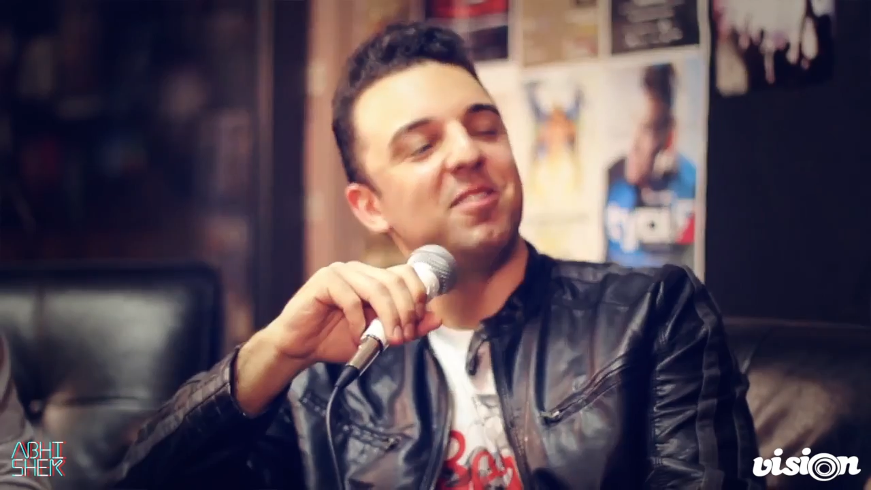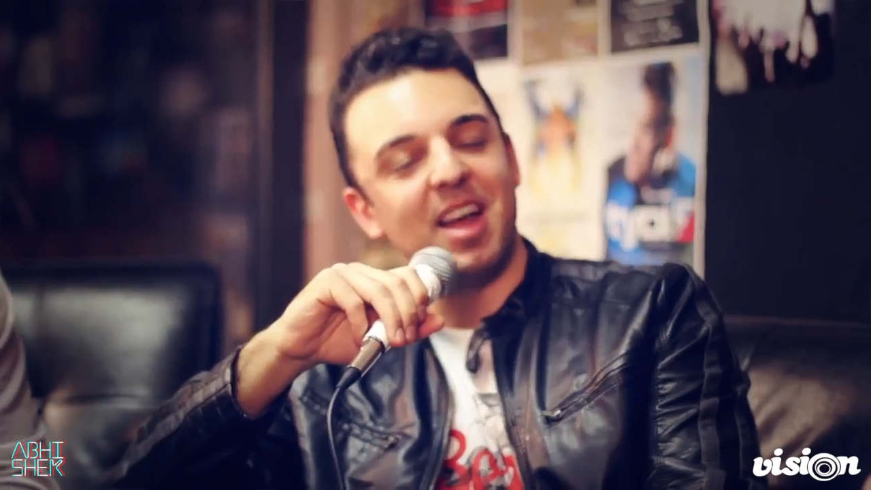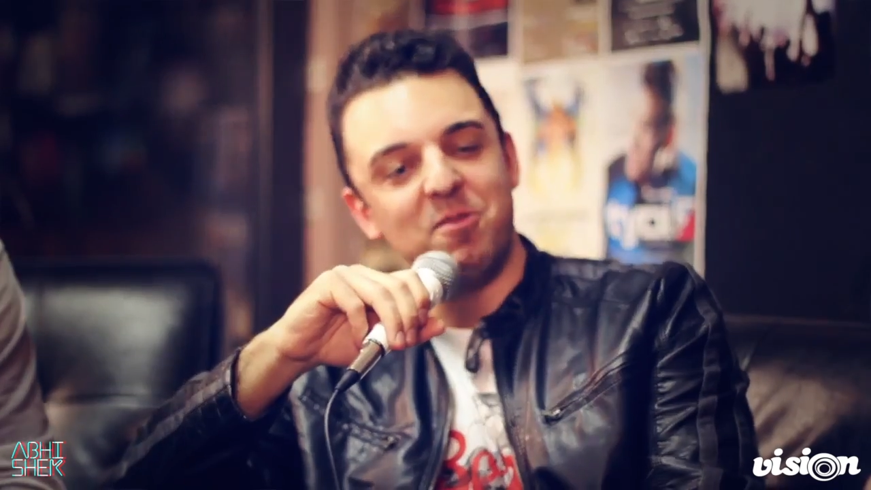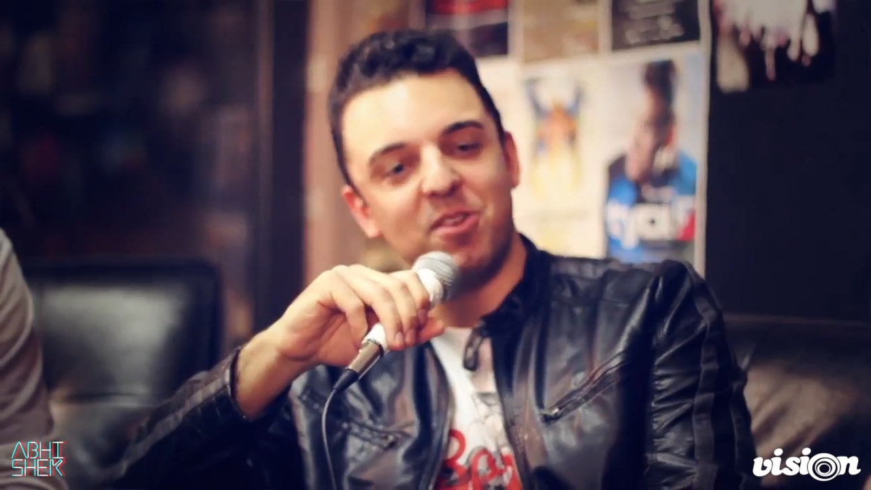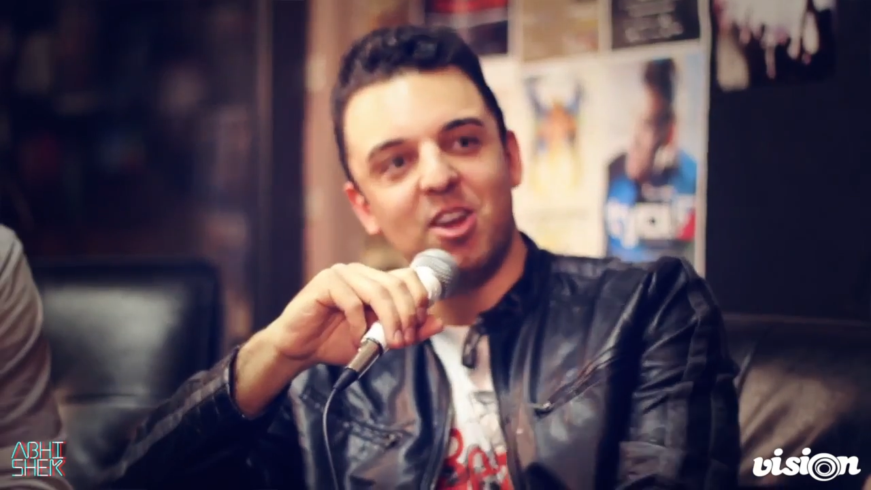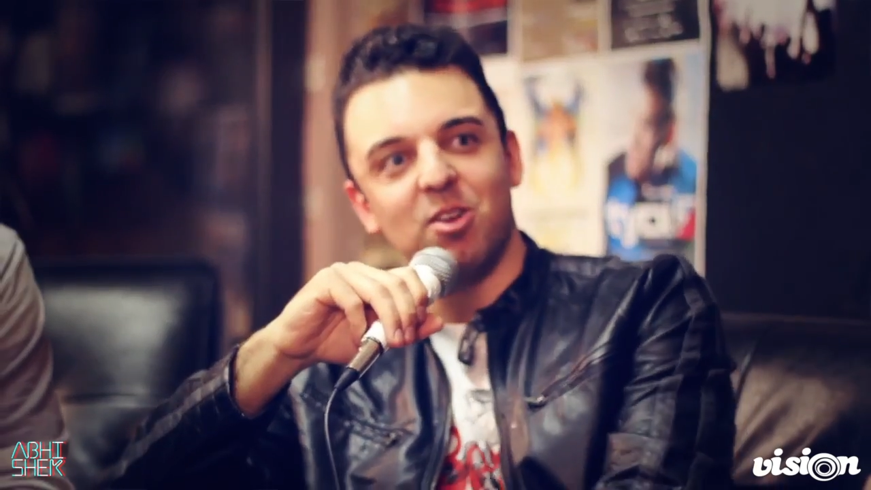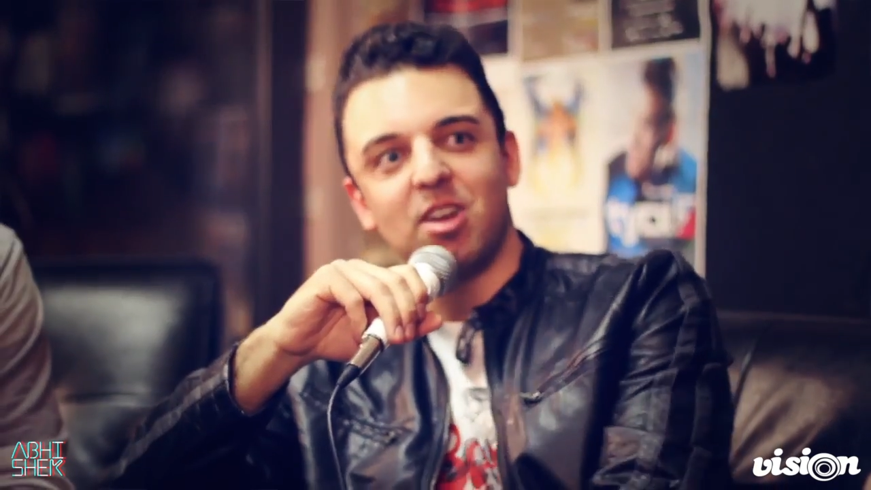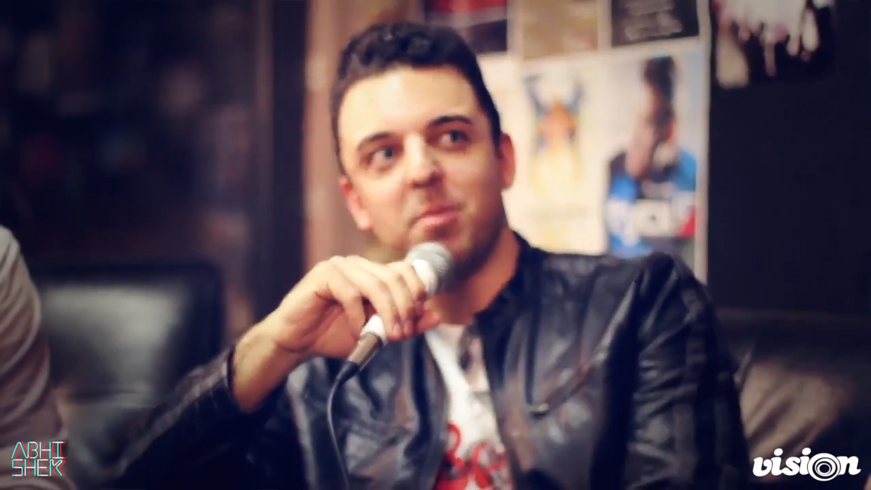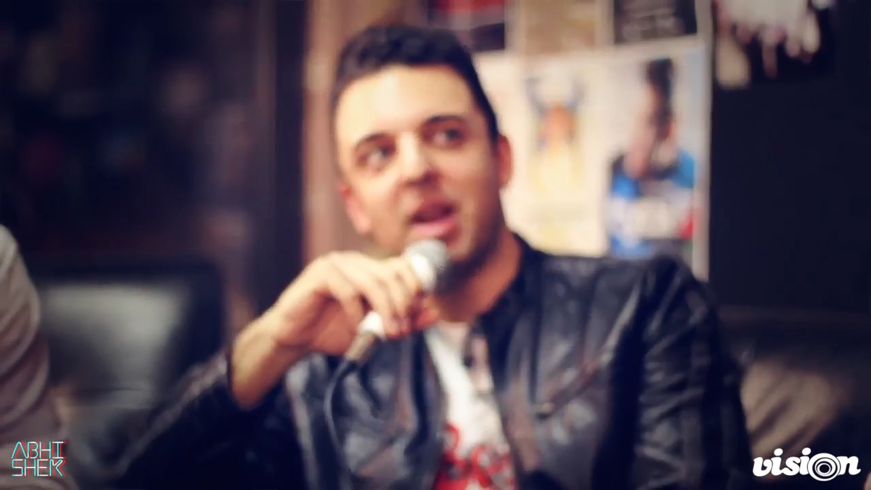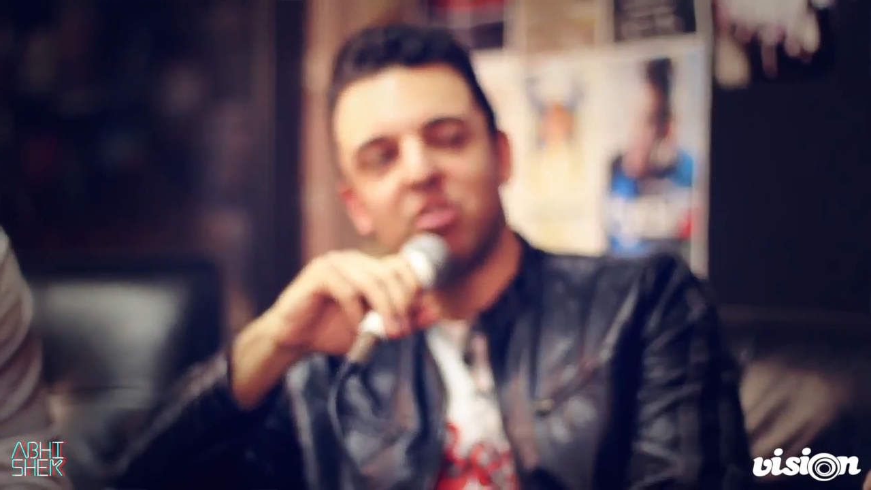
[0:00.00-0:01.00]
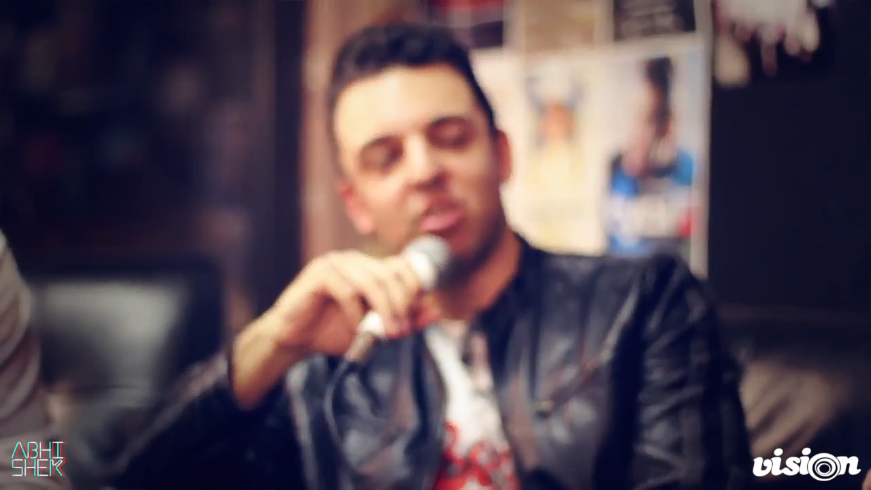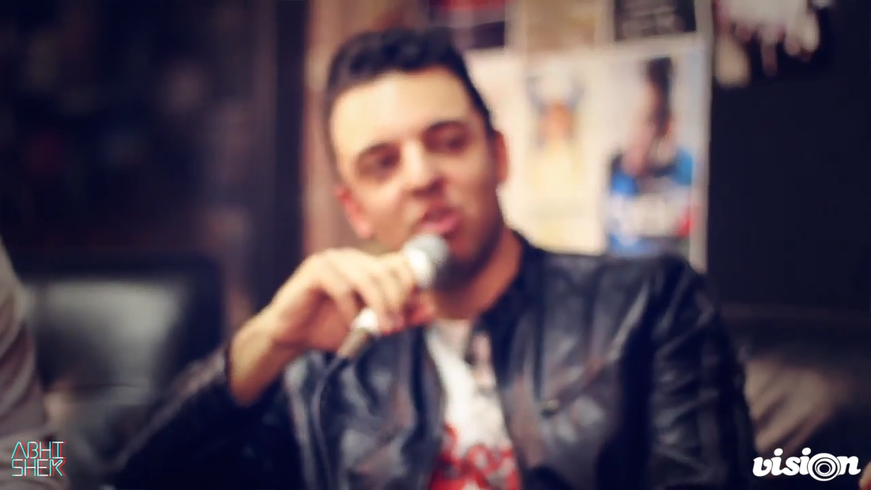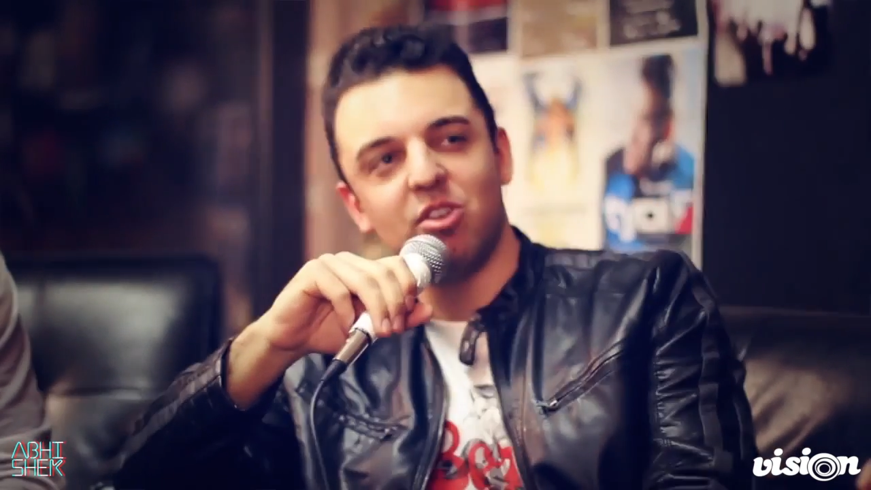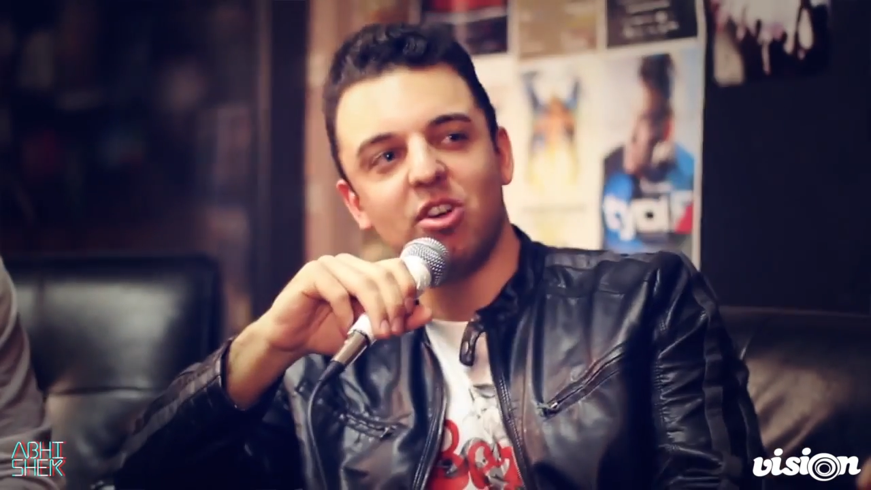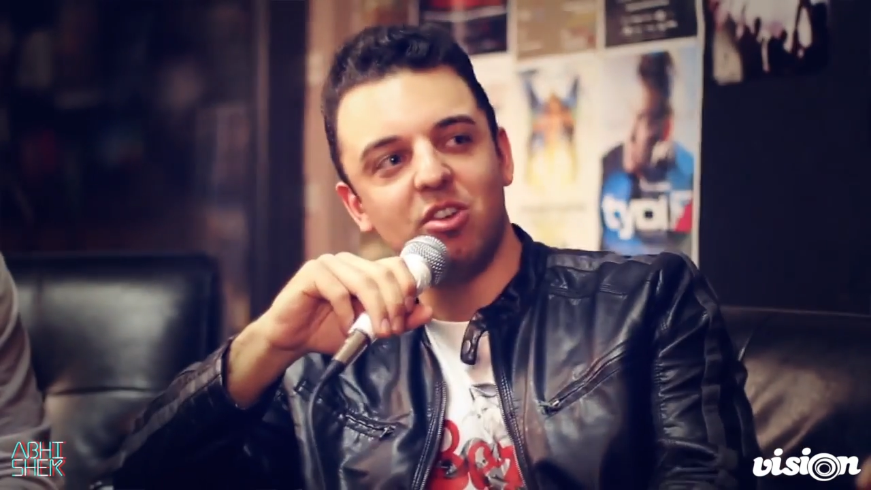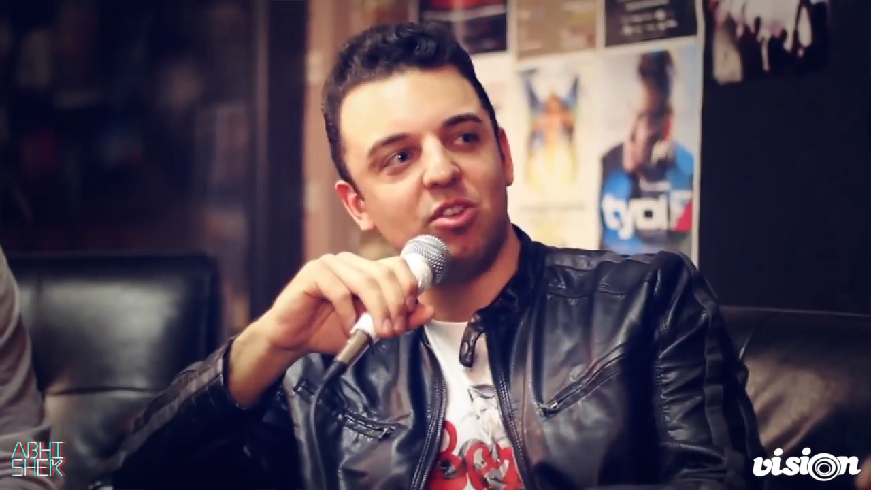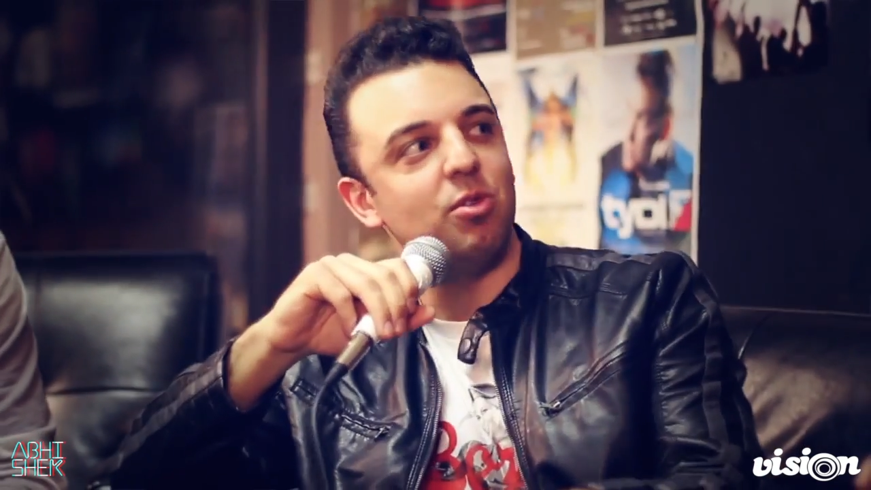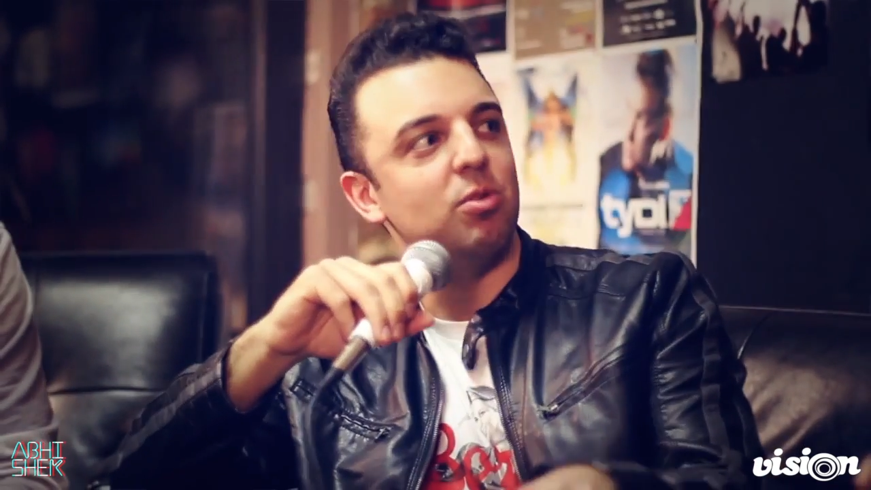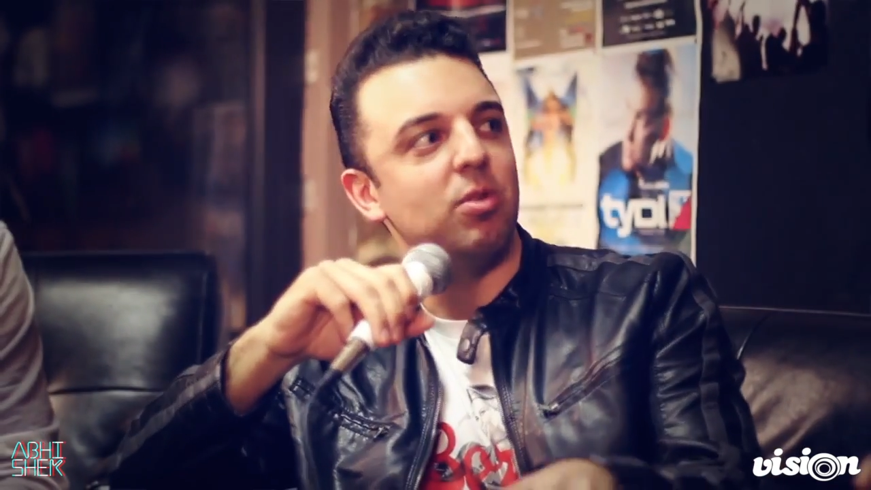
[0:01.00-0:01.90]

That video is coming out. So those are our two,